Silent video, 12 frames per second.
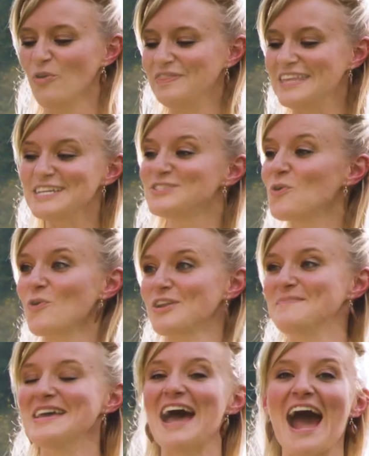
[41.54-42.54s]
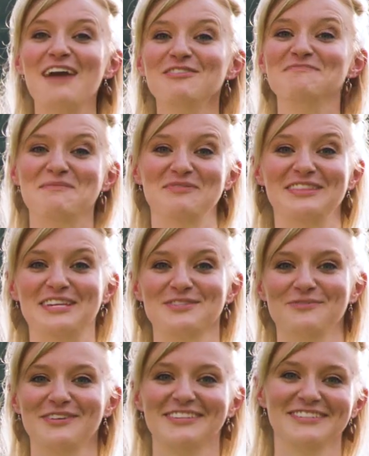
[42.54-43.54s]
Oh, this ornament, I remember
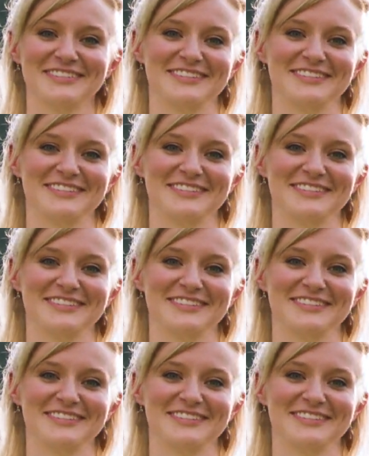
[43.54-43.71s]
this one.